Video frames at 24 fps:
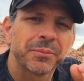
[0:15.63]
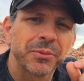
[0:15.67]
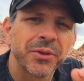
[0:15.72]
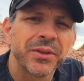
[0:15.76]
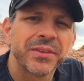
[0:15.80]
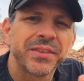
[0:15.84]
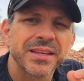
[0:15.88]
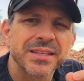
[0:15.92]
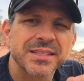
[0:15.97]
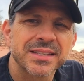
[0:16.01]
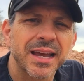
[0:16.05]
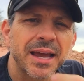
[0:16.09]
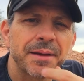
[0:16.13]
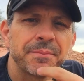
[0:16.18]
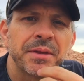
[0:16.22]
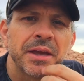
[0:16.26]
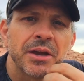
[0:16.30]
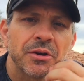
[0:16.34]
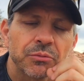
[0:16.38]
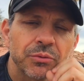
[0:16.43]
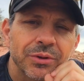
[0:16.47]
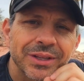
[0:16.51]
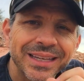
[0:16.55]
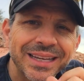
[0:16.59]
But in this time,
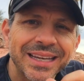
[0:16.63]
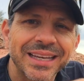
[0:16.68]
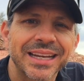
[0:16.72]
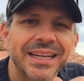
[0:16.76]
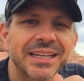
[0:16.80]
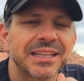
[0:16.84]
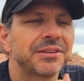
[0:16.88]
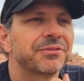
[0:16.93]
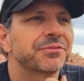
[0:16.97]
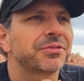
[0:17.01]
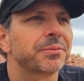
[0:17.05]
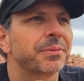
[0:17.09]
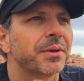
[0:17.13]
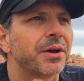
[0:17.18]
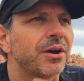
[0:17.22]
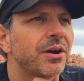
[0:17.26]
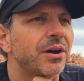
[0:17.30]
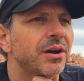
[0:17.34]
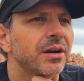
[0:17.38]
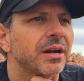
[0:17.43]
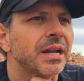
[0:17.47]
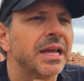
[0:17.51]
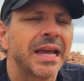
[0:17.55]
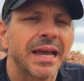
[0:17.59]
really connecting from the
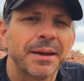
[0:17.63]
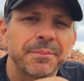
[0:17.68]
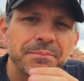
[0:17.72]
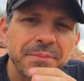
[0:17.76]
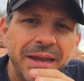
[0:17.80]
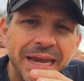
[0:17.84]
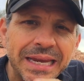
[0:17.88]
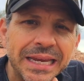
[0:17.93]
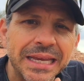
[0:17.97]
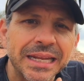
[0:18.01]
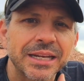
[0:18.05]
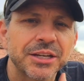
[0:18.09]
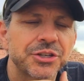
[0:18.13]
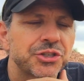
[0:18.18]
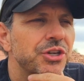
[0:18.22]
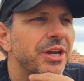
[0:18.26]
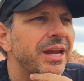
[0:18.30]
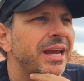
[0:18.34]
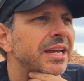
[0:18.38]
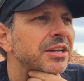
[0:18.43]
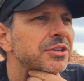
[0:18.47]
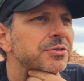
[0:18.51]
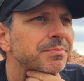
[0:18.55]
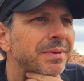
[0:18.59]
heart, making a
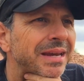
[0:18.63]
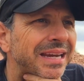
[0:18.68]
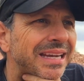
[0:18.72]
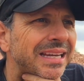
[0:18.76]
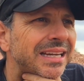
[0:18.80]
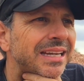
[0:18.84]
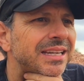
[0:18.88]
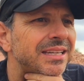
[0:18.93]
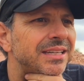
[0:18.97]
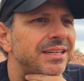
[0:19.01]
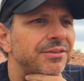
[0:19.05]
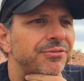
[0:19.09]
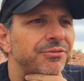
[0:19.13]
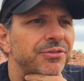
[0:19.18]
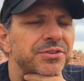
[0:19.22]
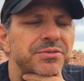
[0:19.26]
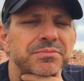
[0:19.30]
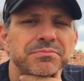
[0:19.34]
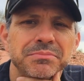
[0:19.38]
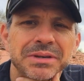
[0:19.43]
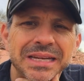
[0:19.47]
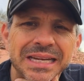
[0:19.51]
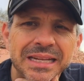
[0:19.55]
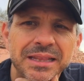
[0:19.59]
change, making a difference,
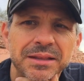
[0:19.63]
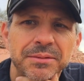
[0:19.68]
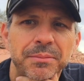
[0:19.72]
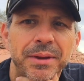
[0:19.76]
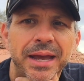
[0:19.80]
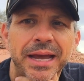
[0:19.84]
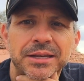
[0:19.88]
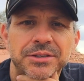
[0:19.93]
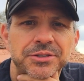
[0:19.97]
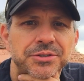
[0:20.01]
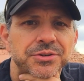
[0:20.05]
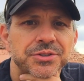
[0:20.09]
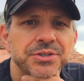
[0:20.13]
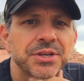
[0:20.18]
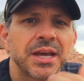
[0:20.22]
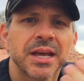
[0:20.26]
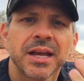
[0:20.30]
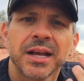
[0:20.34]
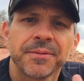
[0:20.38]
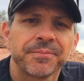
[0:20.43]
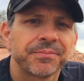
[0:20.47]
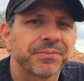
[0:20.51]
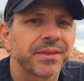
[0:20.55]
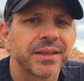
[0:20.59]
meeting the masters.
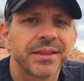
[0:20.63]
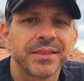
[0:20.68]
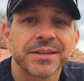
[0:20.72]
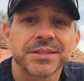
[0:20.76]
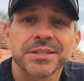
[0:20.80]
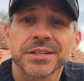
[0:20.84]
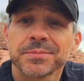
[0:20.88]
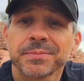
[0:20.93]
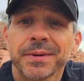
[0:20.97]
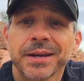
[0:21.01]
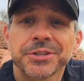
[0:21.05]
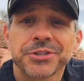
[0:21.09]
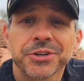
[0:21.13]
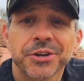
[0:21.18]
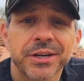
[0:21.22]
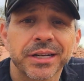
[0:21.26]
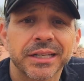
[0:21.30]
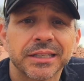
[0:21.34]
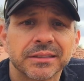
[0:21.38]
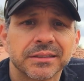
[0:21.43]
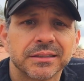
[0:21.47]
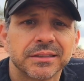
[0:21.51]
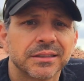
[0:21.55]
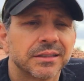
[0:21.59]
And this is my
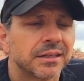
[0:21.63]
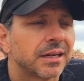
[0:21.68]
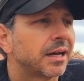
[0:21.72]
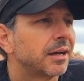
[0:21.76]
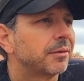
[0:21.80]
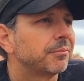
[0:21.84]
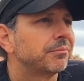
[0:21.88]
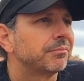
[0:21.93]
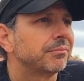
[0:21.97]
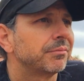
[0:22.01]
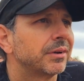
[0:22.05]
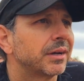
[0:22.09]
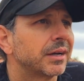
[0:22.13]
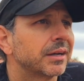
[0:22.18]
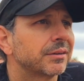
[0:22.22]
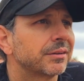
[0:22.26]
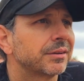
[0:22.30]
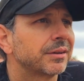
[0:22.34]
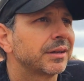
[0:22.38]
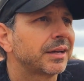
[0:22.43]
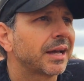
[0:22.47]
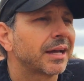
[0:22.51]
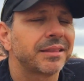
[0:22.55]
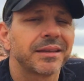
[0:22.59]
journey. I'm
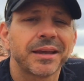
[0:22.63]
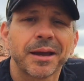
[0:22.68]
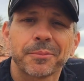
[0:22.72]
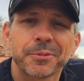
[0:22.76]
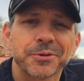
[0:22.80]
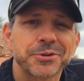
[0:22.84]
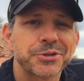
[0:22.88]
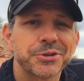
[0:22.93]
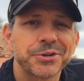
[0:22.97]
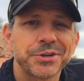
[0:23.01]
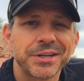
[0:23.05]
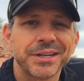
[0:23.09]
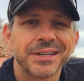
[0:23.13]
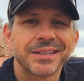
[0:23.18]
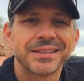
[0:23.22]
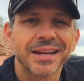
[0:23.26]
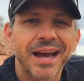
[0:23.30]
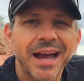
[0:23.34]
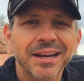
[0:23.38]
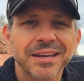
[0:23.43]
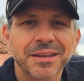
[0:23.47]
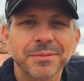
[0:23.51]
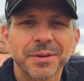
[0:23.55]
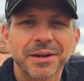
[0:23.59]
got the opportunity to
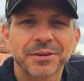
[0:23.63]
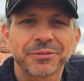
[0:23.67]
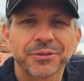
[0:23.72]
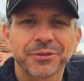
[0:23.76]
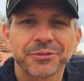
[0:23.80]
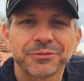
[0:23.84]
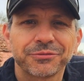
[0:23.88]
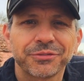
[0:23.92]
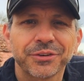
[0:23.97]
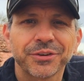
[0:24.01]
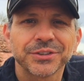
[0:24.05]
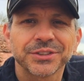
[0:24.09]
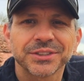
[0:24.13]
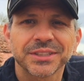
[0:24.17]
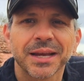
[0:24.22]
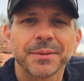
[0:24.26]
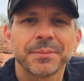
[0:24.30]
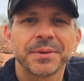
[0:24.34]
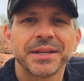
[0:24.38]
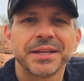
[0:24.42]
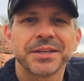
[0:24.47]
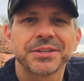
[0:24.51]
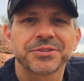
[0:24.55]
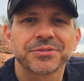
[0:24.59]
document it for the first
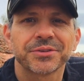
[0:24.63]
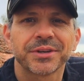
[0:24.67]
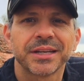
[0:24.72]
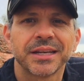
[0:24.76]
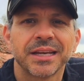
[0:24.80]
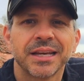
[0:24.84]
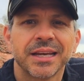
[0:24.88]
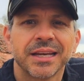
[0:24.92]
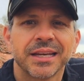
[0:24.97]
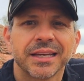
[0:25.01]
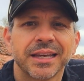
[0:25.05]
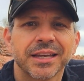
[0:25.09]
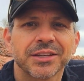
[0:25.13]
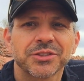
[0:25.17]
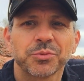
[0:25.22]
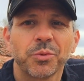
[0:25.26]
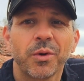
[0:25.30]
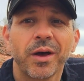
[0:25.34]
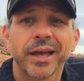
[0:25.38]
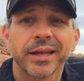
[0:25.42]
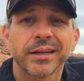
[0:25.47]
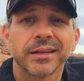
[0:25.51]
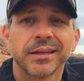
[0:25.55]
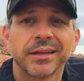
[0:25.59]
time in history. Guess
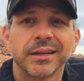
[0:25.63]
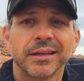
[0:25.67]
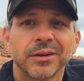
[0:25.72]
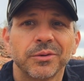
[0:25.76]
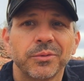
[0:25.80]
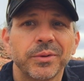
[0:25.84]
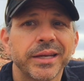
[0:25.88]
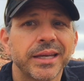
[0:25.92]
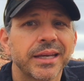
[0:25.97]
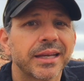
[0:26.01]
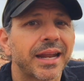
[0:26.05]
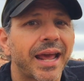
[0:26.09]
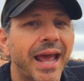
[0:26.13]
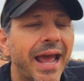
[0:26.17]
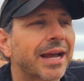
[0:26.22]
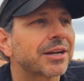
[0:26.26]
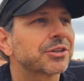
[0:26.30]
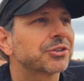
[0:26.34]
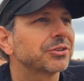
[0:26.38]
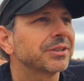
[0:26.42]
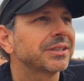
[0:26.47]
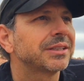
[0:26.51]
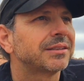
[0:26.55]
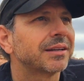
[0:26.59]
what? We can
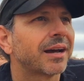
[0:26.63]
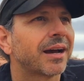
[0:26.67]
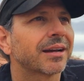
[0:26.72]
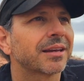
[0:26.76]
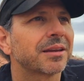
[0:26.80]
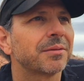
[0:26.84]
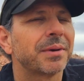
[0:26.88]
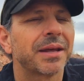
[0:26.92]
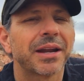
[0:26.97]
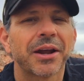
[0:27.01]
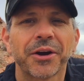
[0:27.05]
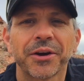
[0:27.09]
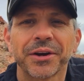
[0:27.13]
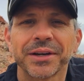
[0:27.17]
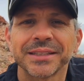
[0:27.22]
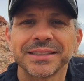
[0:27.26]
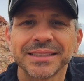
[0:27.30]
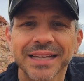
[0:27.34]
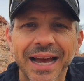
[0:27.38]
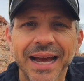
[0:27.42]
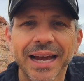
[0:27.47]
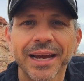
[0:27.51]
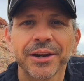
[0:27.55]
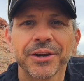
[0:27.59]
actually document our
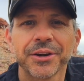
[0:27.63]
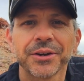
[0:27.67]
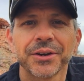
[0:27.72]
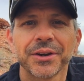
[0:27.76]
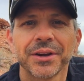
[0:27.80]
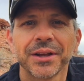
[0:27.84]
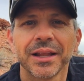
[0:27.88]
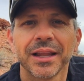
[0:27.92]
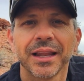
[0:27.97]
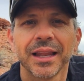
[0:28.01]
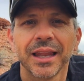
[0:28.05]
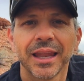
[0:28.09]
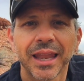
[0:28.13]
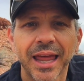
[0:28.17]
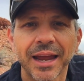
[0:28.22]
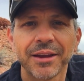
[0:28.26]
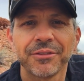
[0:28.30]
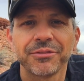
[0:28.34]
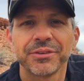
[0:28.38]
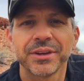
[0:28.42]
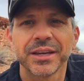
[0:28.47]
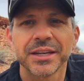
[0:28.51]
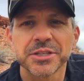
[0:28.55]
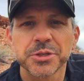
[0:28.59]
entire
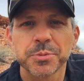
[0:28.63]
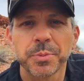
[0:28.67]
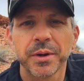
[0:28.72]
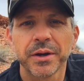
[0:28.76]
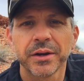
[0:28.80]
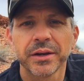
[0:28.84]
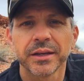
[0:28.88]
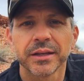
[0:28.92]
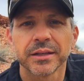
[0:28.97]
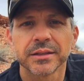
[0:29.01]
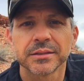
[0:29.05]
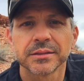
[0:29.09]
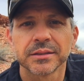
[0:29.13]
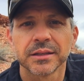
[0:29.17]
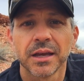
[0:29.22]
life experience.